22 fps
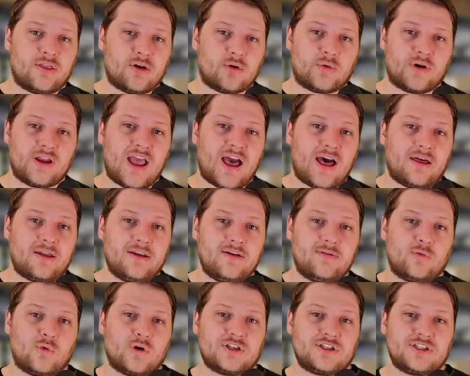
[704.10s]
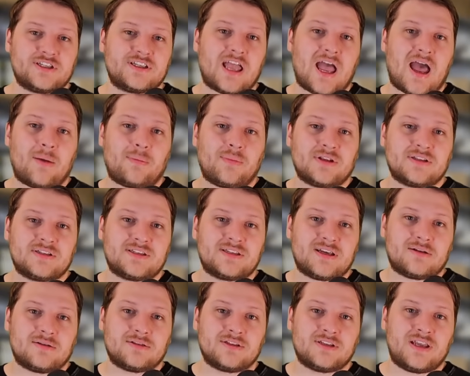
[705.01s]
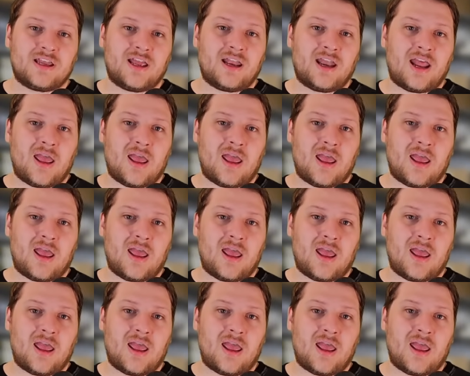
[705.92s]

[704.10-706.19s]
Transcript: reality of what just happened settles in,